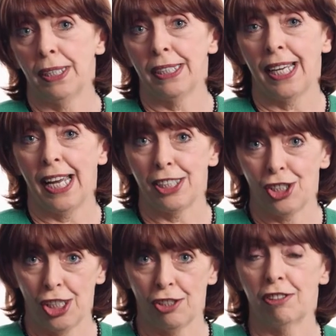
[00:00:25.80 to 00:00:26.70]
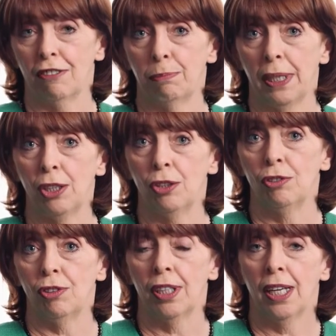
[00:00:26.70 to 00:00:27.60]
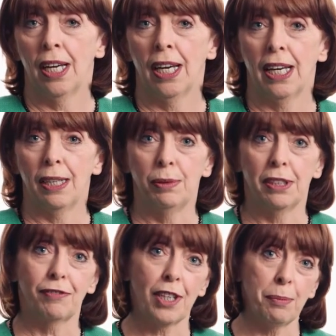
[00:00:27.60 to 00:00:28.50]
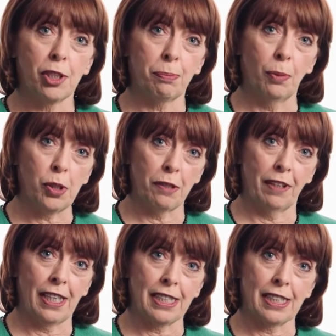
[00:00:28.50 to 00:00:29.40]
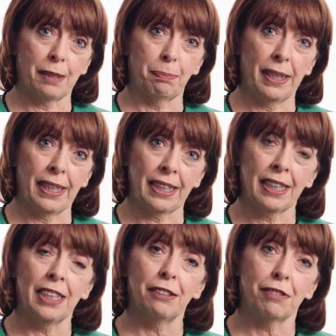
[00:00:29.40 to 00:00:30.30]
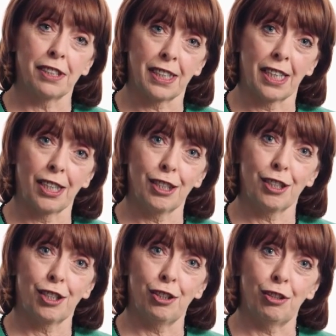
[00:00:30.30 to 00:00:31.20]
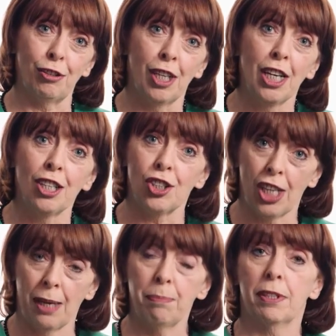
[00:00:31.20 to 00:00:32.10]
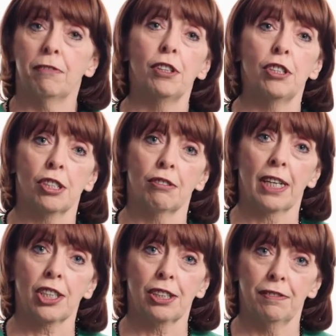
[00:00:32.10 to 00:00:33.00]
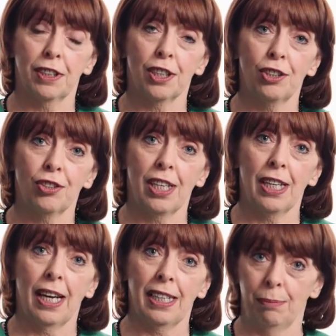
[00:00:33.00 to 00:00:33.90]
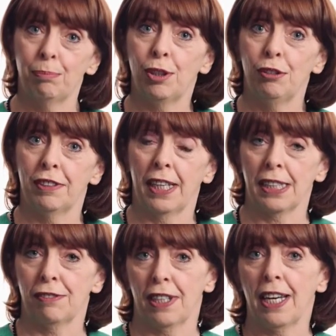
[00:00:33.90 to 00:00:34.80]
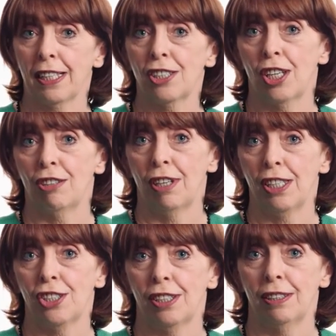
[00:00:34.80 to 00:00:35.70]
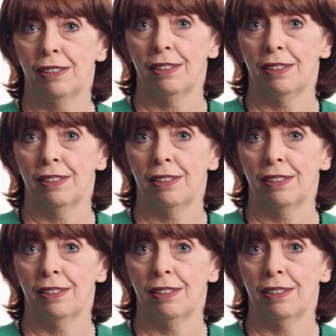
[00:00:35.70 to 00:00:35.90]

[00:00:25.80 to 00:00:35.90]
and had children of my own, I was very much motivated by that kind of desire to shape the future direction of the country and improve things for the next generation.